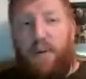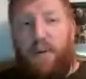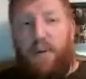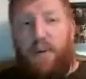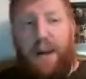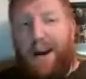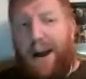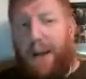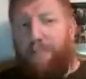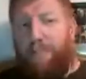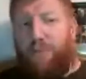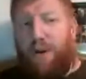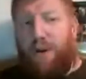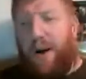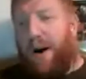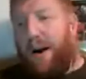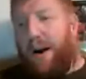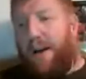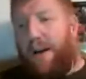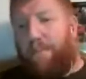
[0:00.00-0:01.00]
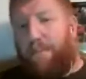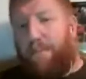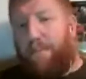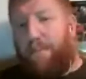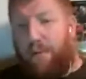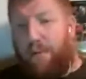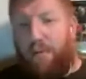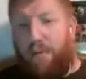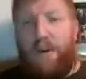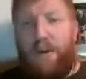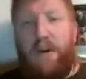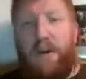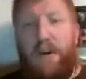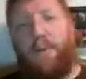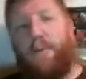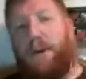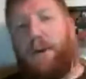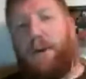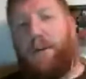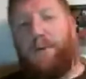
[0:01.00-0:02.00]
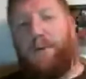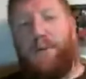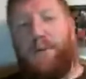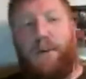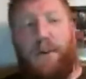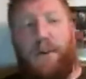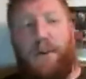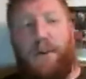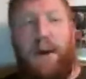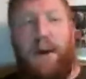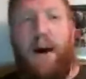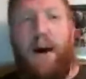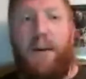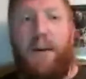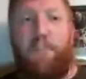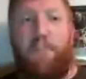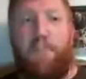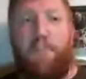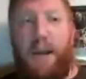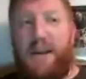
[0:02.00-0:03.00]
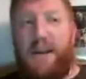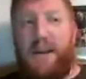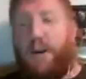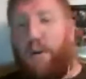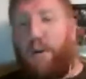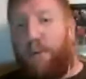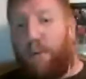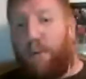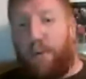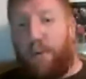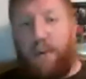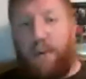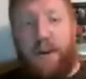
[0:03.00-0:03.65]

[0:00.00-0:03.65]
like I prime through the airbrush, I base coat through the